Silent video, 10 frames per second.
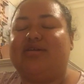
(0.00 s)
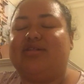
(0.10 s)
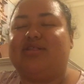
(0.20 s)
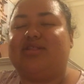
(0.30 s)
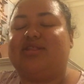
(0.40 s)

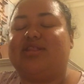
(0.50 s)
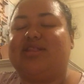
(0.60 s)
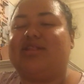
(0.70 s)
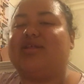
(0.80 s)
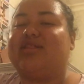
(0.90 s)
It's
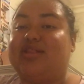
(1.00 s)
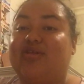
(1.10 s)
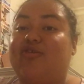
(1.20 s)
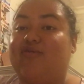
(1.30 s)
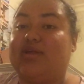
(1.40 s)
just it's
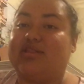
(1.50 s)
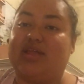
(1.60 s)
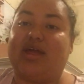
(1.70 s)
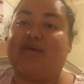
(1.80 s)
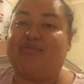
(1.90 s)
nervous.
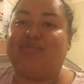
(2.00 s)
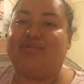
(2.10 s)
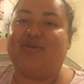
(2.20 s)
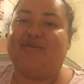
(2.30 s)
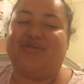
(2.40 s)
Like I'm
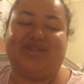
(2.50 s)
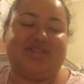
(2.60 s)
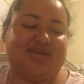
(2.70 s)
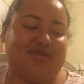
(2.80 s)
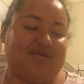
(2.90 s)

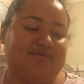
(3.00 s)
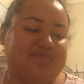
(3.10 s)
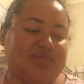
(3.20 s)
nervous, you know.